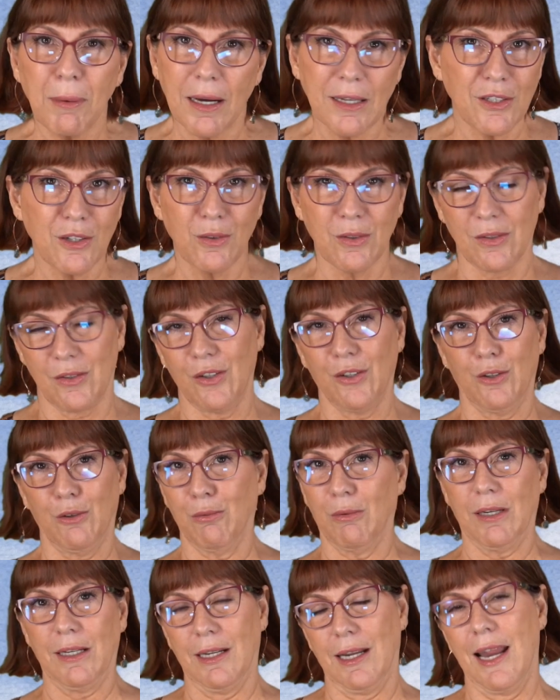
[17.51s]
on you until you
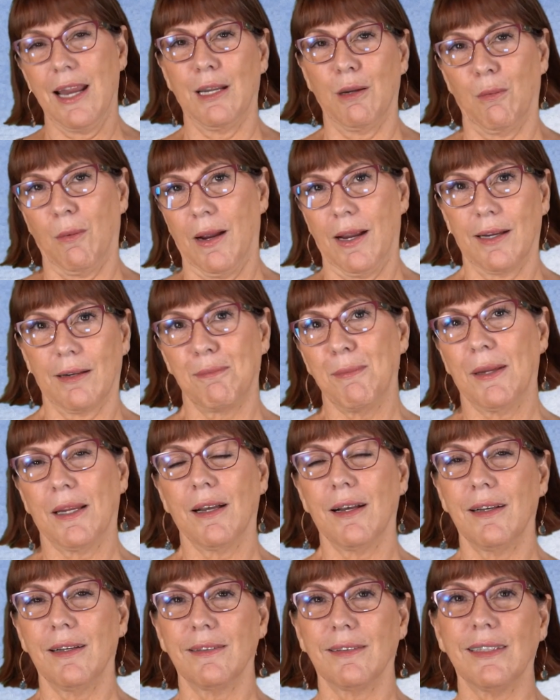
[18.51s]
read it anyway,
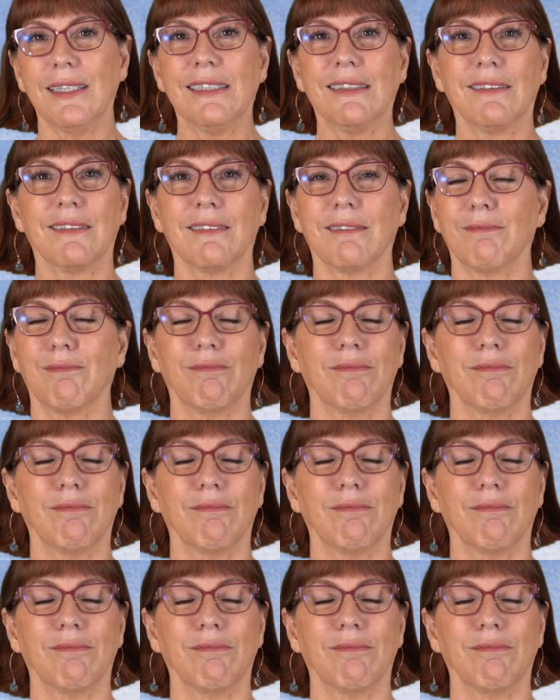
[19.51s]
because it's